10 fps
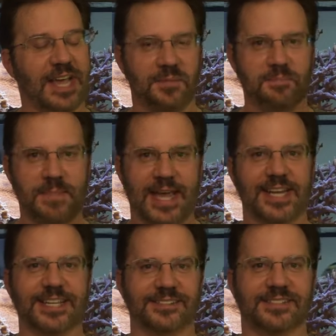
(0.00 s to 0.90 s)

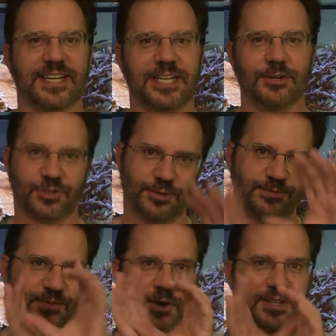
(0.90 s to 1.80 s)
mannequin standing here to
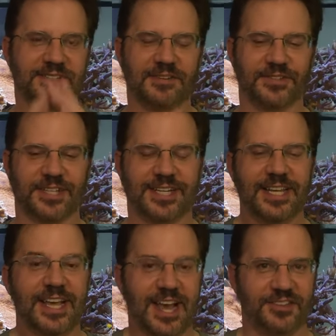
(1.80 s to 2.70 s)
focus everything
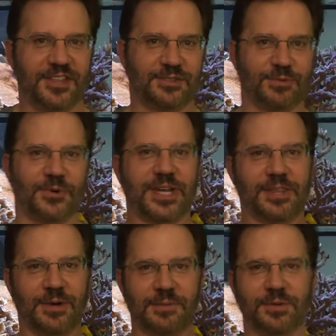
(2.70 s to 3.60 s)
and then throw it out of
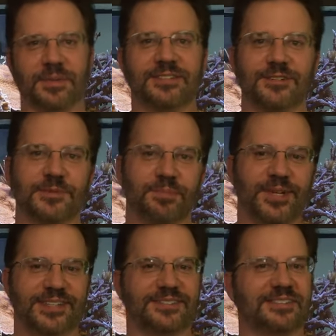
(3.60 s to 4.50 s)
the way and put myself in
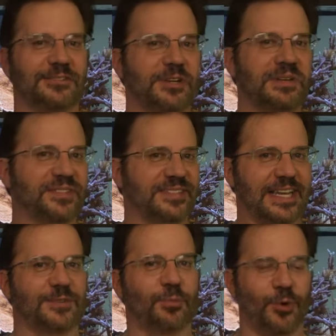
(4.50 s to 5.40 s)
place because I don't have a
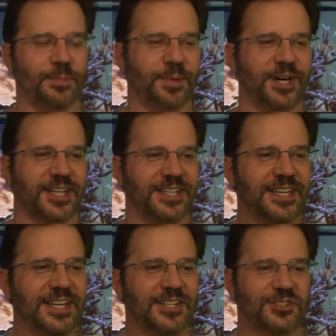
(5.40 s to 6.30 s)
second warm body
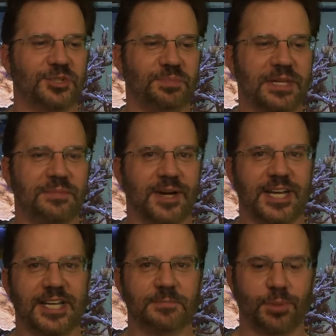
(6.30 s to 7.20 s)
to be
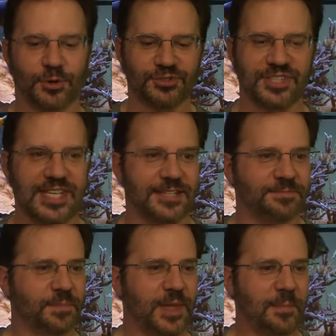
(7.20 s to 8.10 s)
my person.
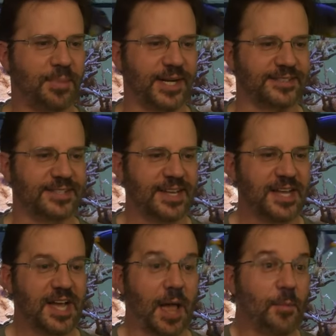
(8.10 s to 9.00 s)
But
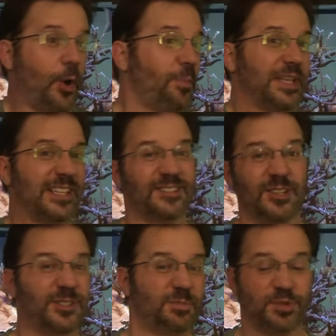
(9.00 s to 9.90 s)
I'm hoping this
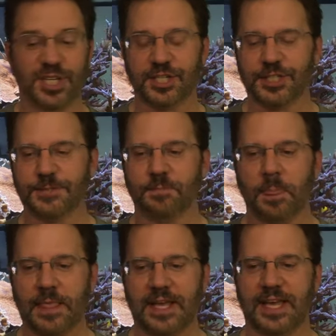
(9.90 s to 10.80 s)
looks pretty good.
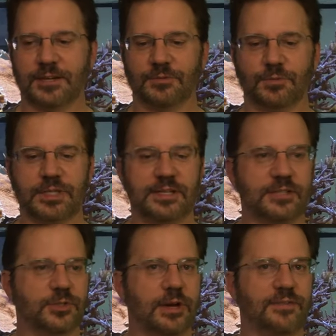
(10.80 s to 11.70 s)
And we
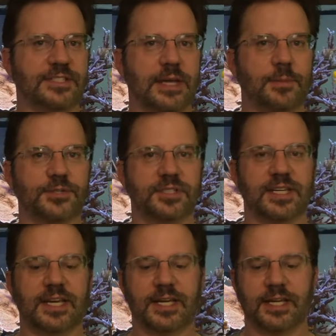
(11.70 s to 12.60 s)
do have a demo
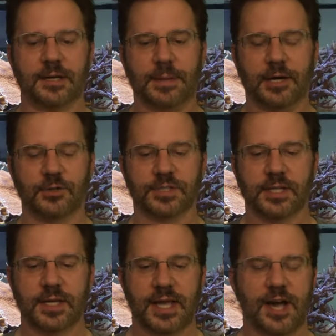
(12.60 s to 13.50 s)
today about
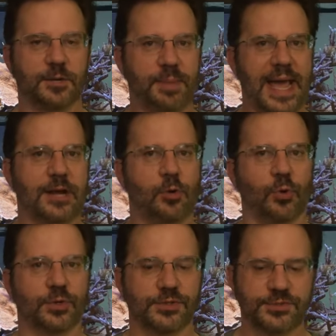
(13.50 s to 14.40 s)
how to pack
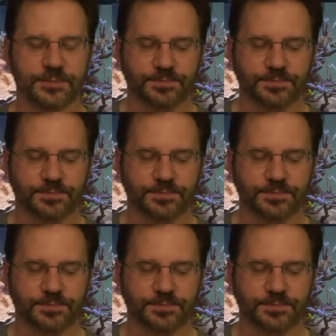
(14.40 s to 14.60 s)
corals.